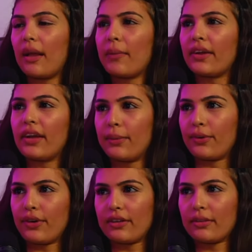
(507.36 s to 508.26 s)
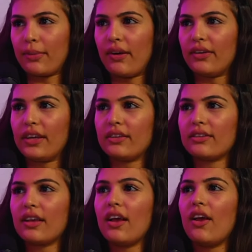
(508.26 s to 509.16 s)
that men are hypocrites about
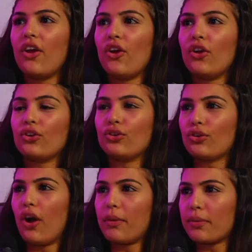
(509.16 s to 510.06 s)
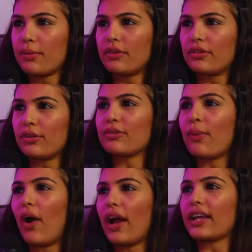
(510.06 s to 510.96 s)
is you can't be promiscuous,
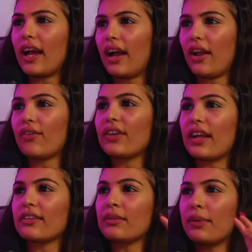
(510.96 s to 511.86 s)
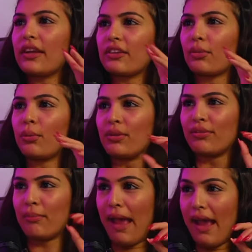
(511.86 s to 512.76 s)
but I can. I think that's the biggest one with
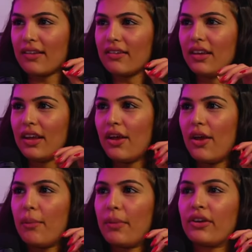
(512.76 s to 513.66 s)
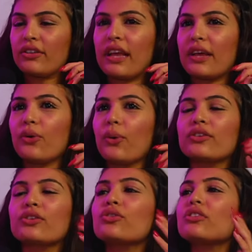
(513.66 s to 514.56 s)
men because they
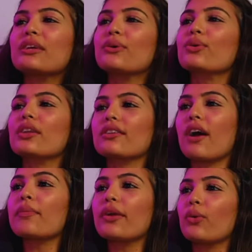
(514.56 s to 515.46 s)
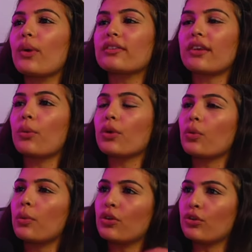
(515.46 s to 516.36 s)
always, you see it all the time. They always say, I want a
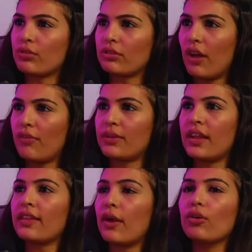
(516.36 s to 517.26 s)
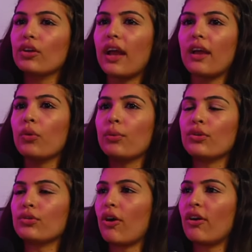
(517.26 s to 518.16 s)
woman who's reserved, but then they'll look at a woman
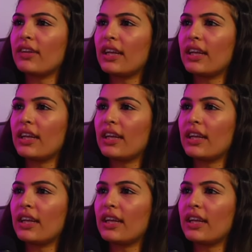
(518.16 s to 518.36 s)
who's half